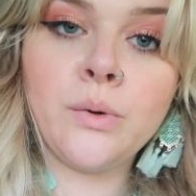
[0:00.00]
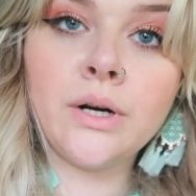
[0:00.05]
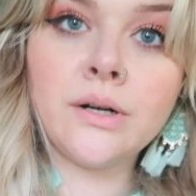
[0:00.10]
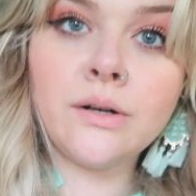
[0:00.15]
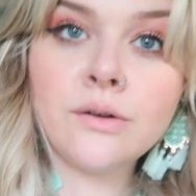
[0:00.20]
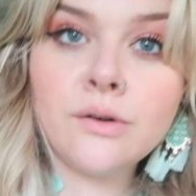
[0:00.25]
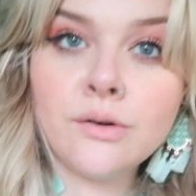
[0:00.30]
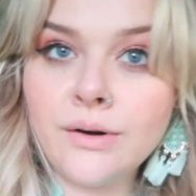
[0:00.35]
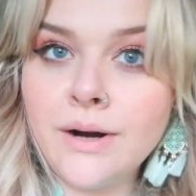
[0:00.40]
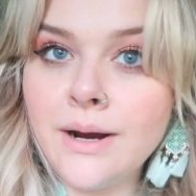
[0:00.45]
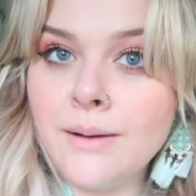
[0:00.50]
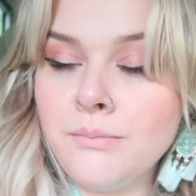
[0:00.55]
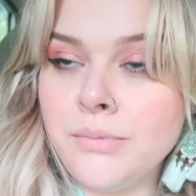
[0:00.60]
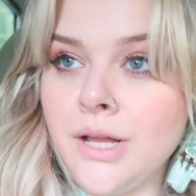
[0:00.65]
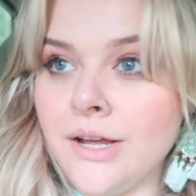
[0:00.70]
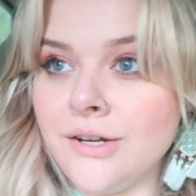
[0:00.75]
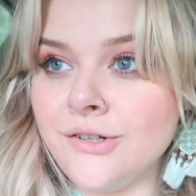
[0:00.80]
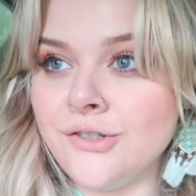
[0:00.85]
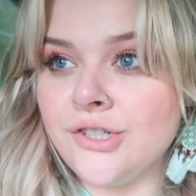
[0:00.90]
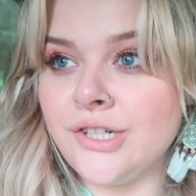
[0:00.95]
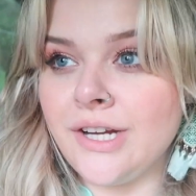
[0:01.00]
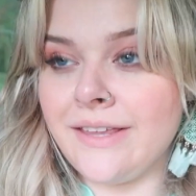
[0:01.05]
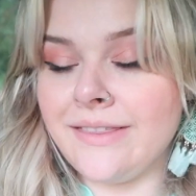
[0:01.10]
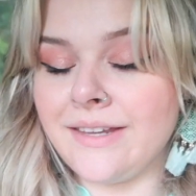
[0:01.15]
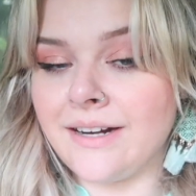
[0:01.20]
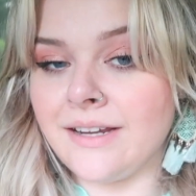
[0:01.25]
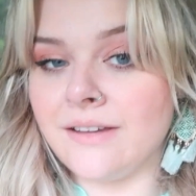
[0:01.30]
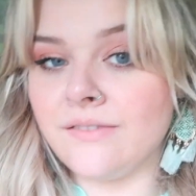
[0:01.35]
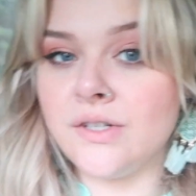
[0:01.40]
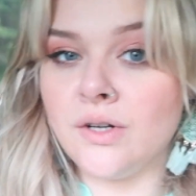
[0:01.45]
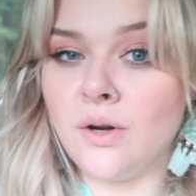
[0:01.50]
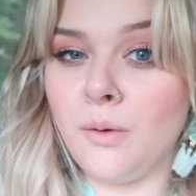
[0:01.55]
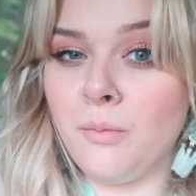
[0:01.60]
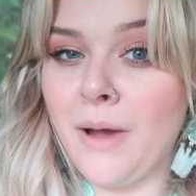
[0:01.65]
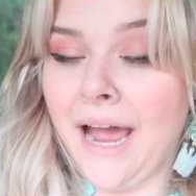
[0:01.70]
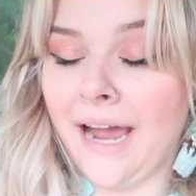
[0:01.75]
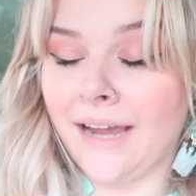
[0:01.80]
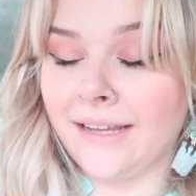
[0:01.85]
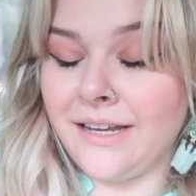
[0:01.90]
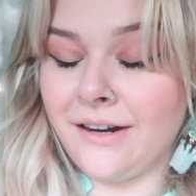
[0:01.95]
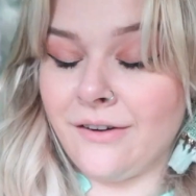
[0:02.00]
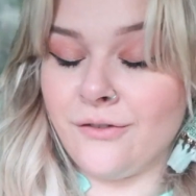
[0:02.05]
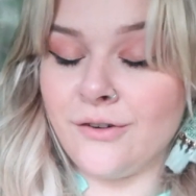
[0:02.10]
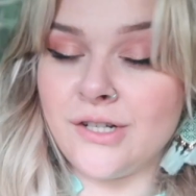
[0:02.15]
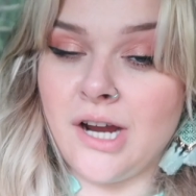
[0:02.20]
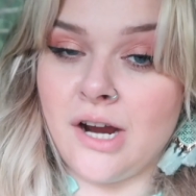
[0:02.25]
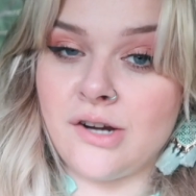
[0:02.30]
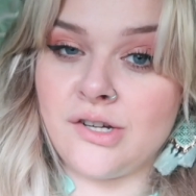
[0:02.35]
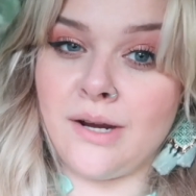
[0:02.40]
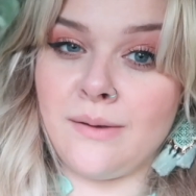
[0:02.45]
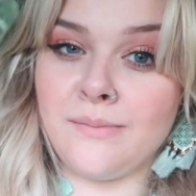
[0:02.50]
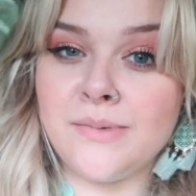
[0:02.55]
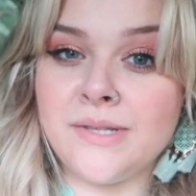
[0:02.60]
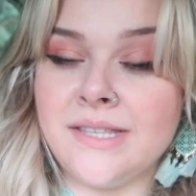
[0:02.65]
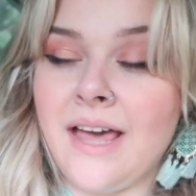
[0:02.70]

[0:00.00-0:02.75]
We're gonna go grab lunch and then I have to go back there for touch ups.